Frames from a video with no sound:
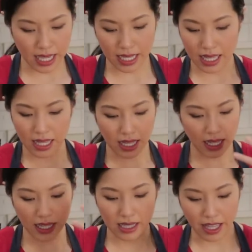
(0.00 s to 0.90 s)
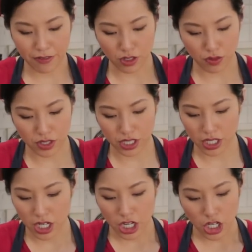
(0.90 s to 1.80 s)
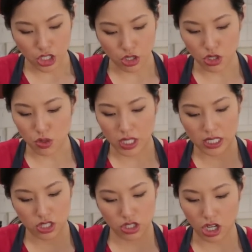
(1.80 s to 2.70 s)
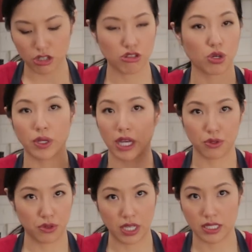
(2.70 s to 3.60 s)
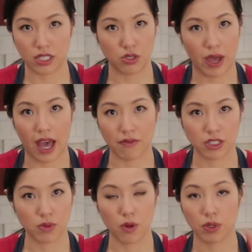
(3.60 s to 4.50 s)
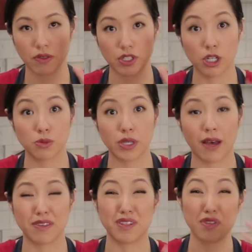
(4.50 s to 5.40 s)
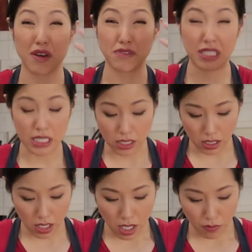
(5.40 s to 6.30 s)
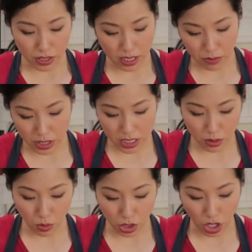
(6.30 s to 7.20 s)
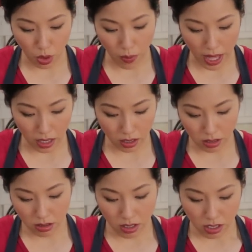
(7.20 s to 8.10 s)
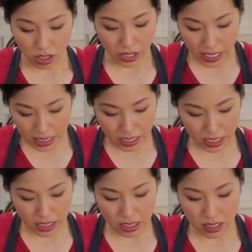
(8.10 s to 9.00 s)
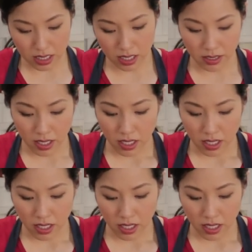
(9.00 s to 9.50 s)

like leftover, so you can start throwing other things that you have as well. Whatever herbs you have, even if you have dill for some reason would go well. Green onions.